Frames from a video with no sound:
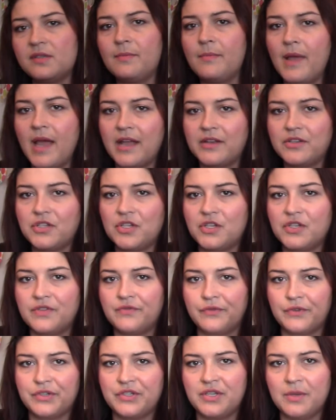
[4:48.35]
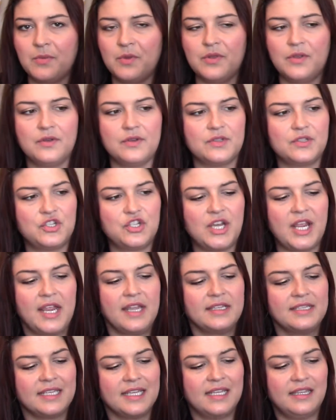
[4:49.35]
matches for some of those
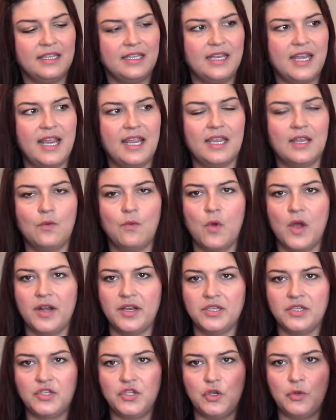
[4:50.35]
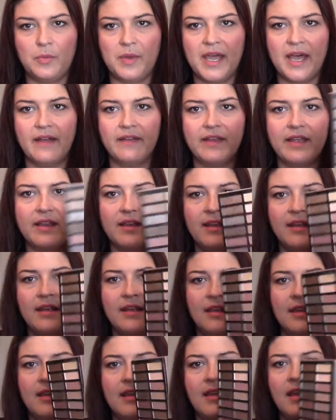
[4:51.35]
shades in the Naked 1 and 2 palette,
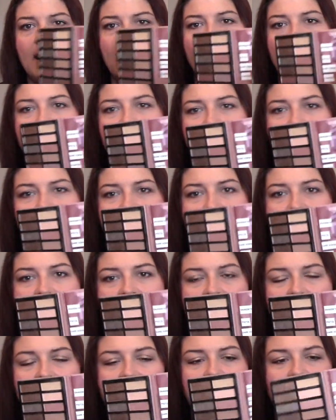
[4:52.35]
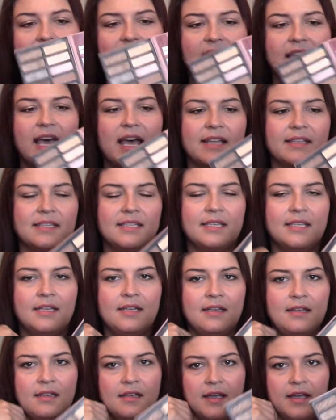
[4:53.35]
I just indicated that
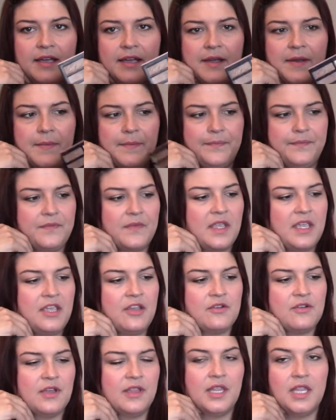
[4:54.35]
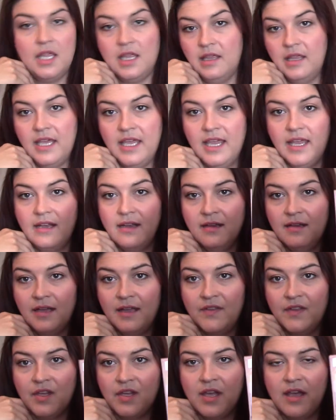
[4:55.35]
here on the lid,
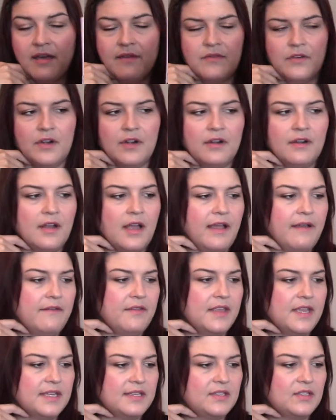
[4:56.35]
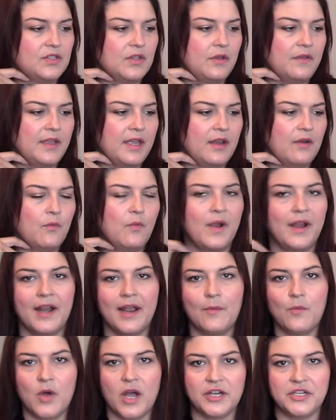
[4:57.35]
on the cover of this, so that when
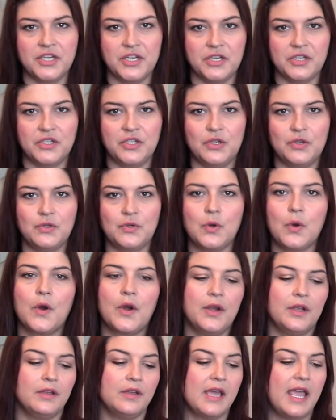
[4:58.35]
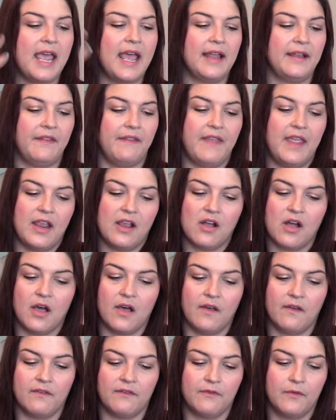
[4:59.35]
I'm watching a tutorial and they
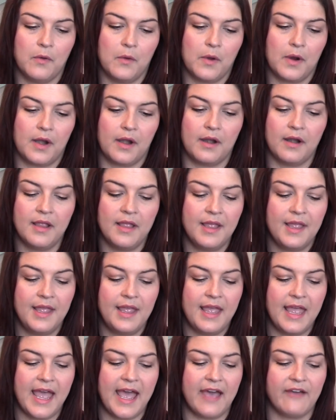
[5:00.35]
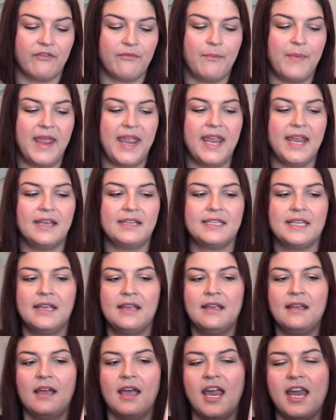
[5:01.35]
call for half-baked,
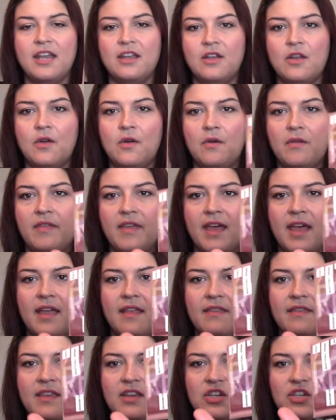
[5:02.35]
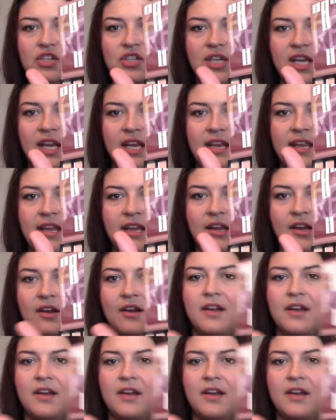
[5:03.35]
I know that this shade here